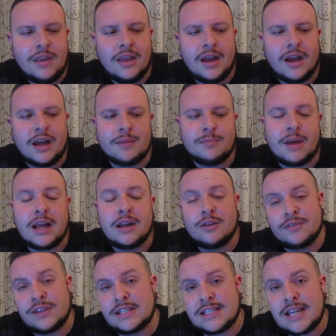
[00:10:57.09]
I
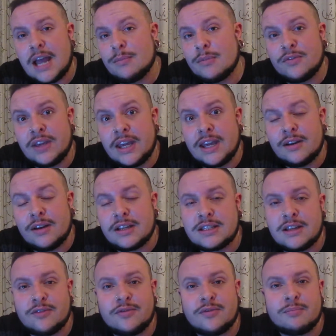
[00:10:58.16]
love this time of year, as
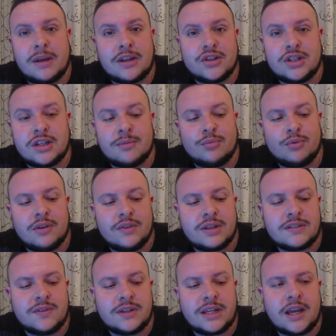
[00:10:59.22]
I've mentioned in
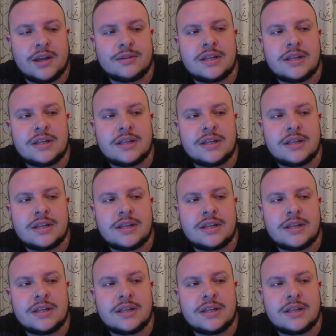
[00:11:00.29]
previous videos.